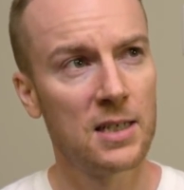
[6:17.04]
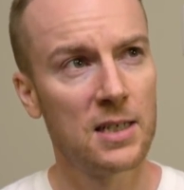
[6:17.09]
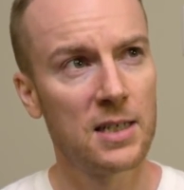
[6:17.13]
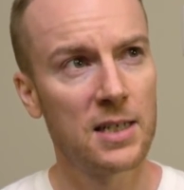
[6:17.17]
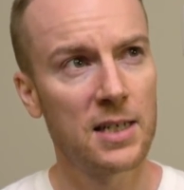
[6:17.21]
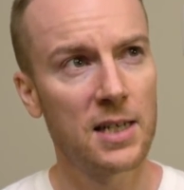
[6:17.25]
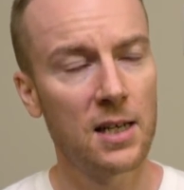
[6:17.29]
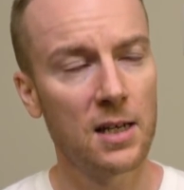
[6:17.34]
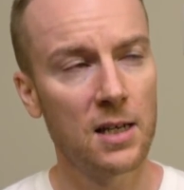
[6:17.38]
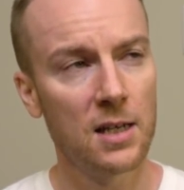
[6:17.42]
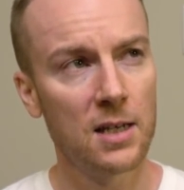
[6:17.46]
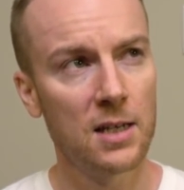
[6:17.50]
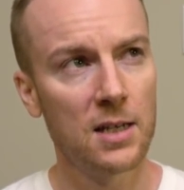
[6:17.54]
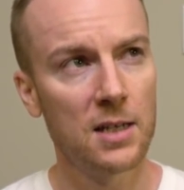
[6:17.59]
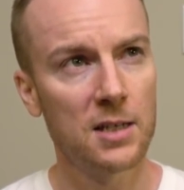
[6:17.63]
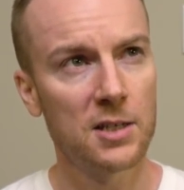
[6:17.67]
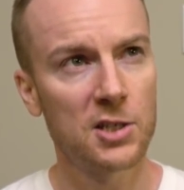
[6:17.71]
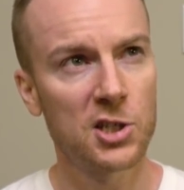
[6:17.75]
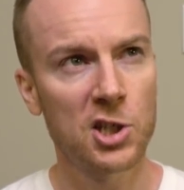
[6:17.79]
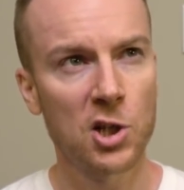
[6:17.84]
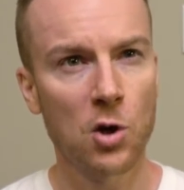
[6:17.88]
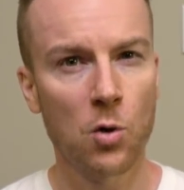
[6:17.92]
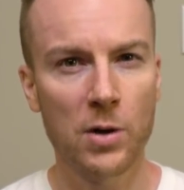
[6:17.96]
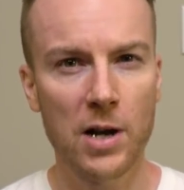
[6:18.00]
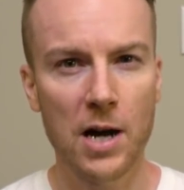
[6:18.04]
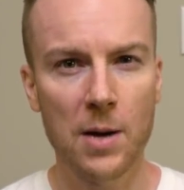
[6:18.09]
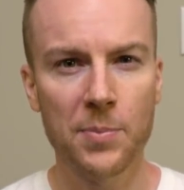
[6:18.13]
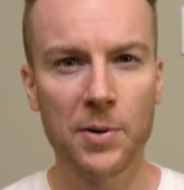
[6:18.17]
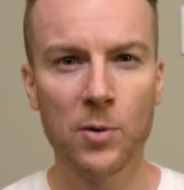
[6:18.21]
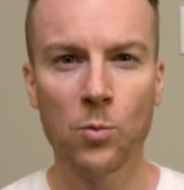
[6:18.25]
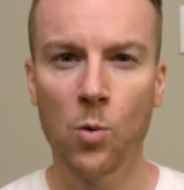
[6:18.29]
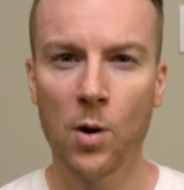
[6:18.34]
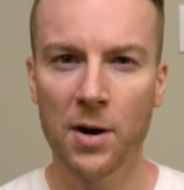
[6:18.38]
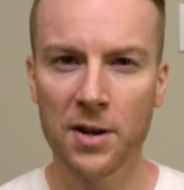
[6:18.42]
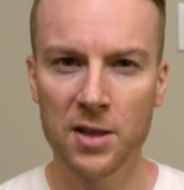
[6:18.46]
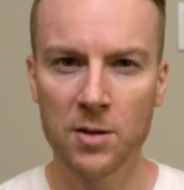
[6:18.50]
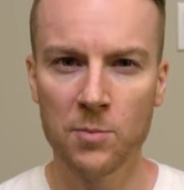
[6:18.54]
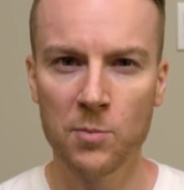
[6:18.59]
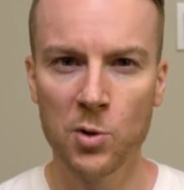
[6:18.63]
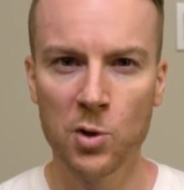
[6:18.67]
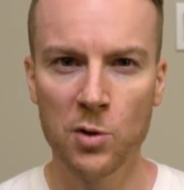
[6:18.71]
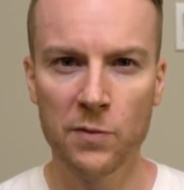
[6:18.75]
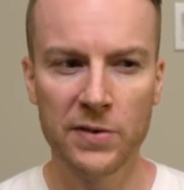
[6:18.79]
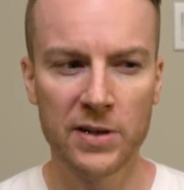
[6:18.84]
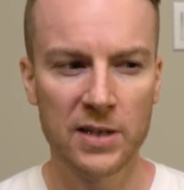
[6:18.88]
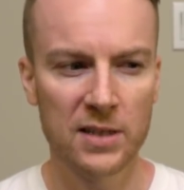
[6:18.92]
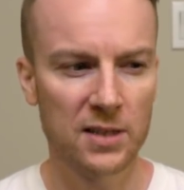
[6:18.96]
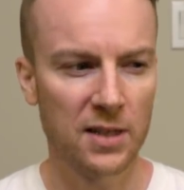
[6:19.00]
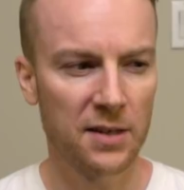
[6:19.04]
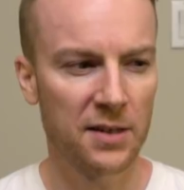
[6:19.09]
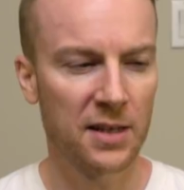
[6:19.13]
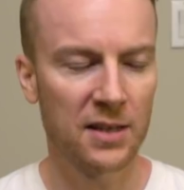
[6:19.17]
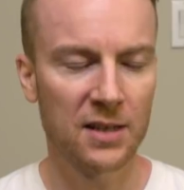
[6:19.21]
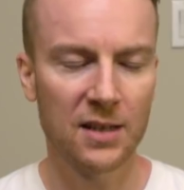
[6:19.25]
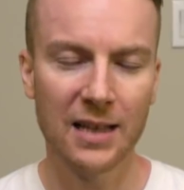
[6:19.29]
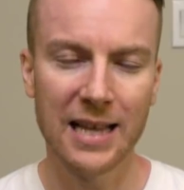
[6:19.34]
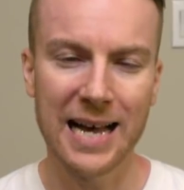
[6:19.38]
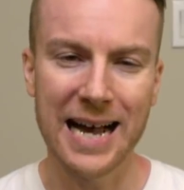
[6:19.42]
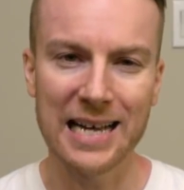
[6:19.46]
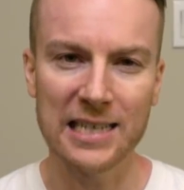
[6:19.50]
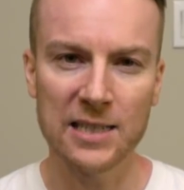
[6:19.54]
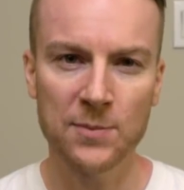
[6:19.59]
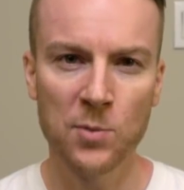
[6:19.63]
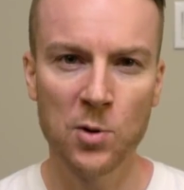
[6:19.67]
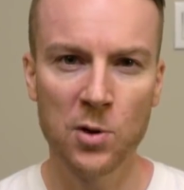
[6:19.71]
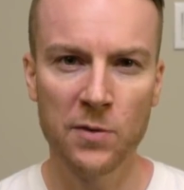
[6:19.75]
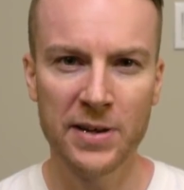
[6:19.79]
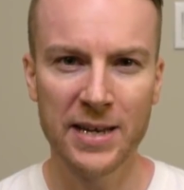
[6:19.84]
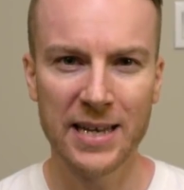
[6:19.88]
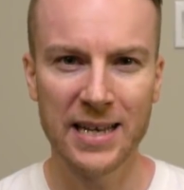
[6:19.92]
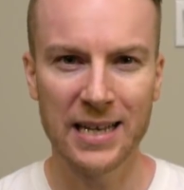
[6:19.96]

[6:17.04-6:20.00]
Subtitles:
he showed up in one of the movies, I think the last movie,